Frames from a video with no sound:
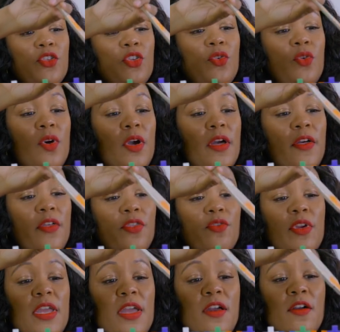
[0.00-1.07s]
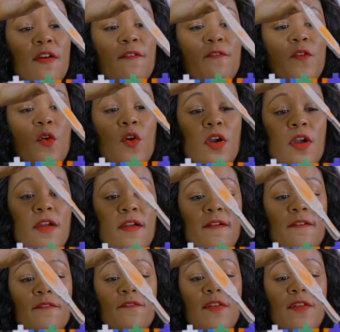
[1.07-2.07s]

two, three, four,